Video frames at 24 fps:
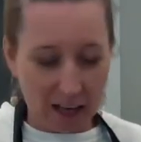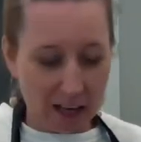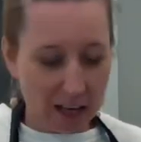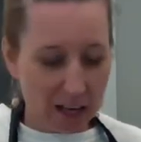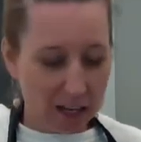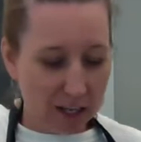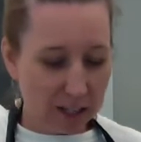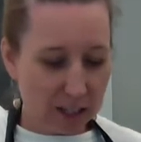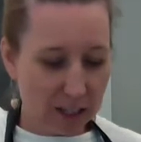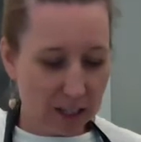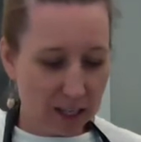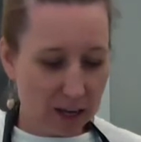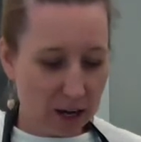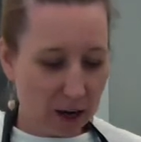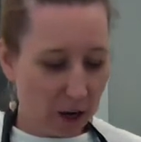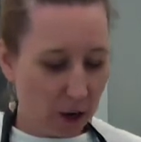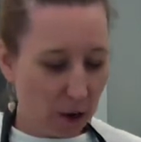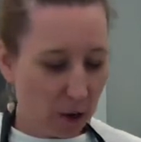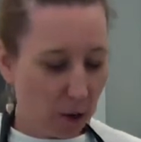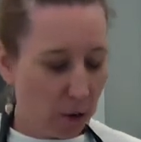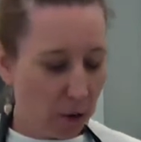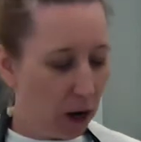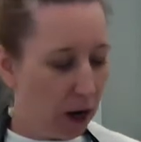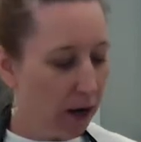So
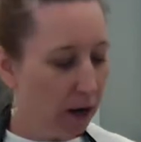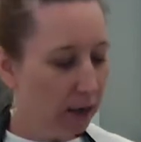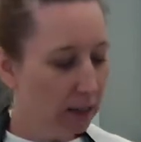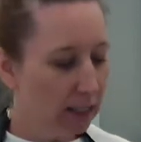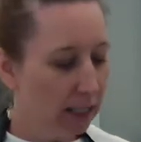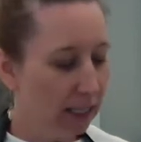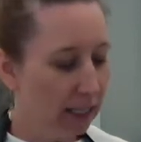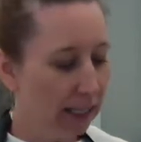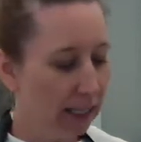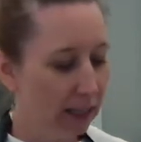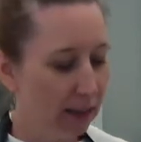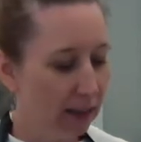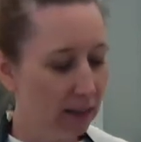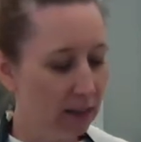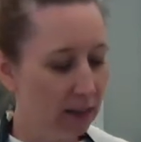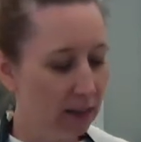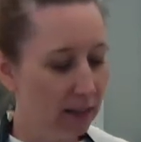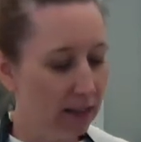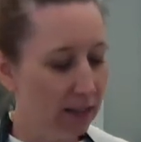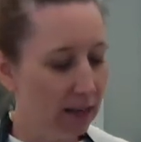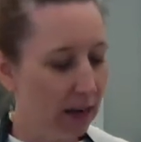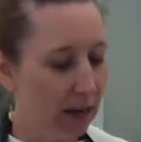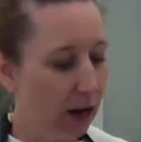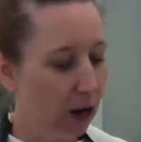to get this
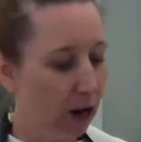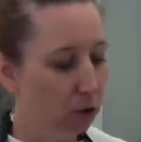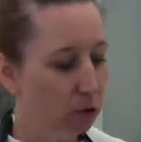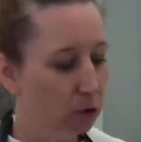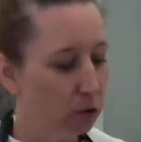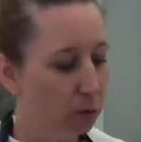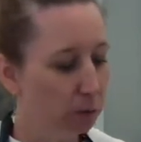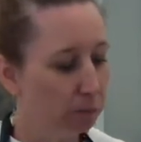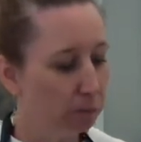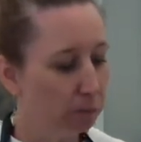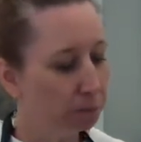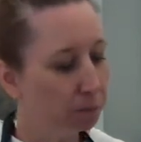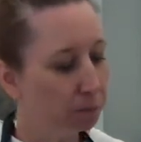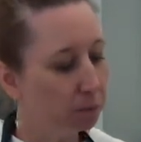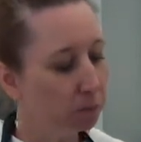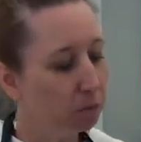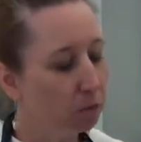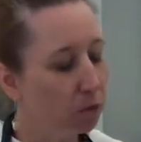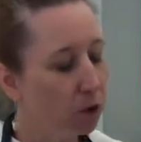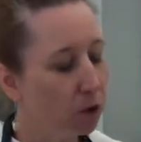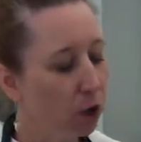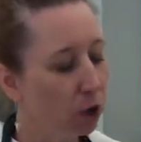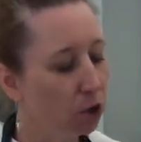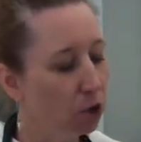out,
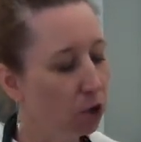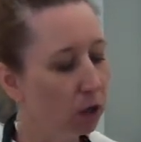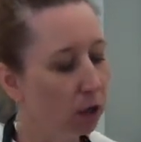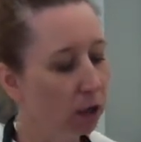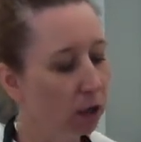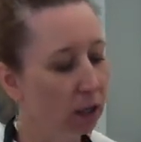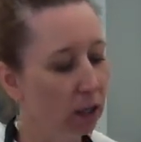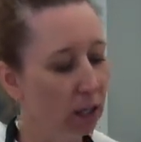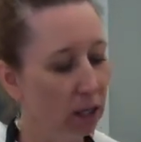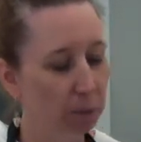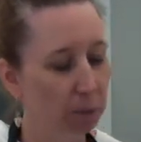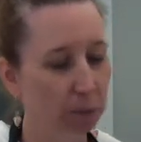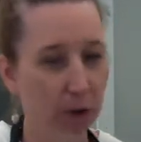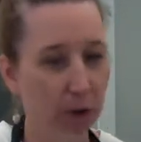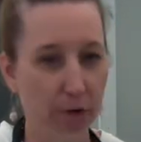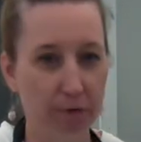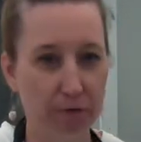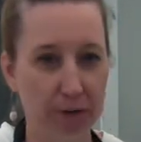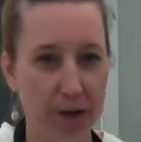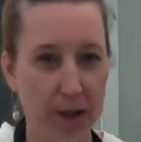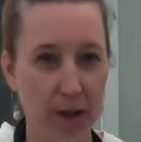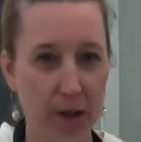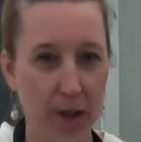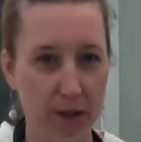you can keep your
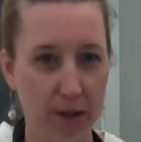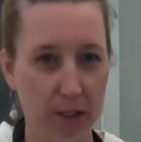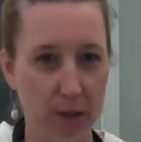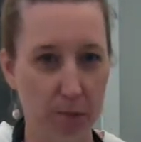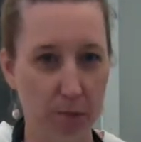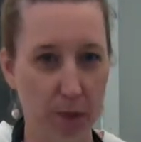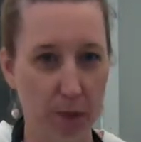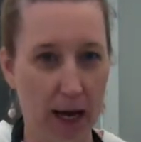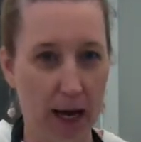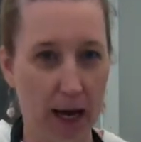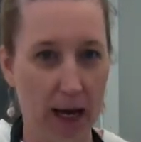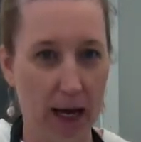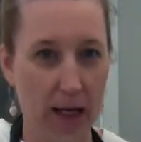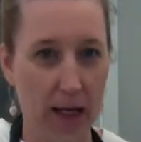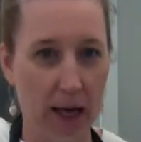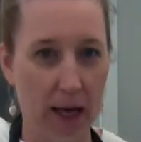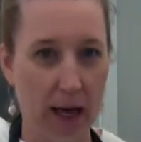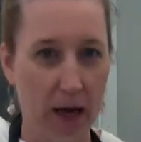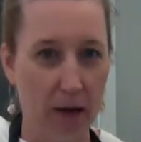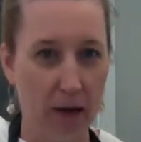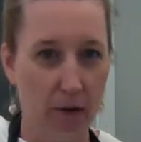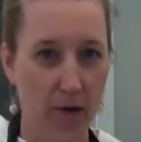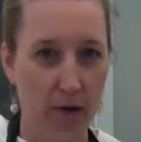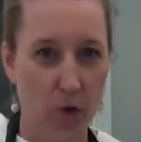fingers back out
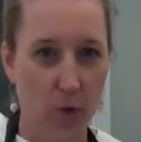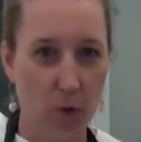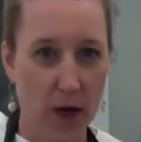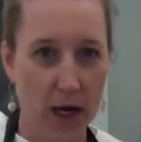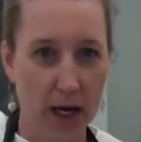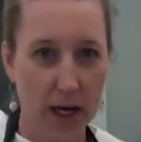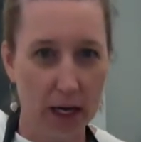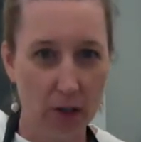of the way.